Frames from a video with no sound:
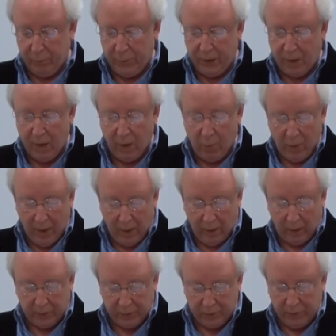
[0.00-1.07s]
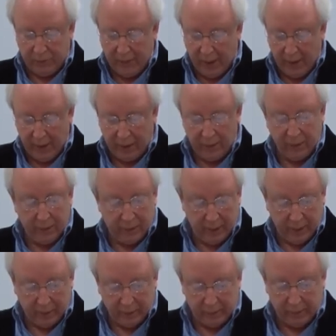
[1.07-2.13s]
Become well, do fine
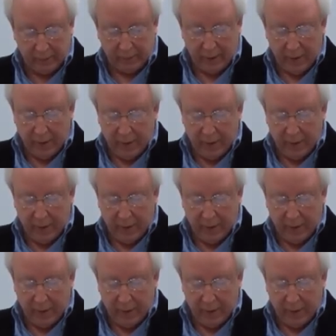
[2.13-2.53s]
things.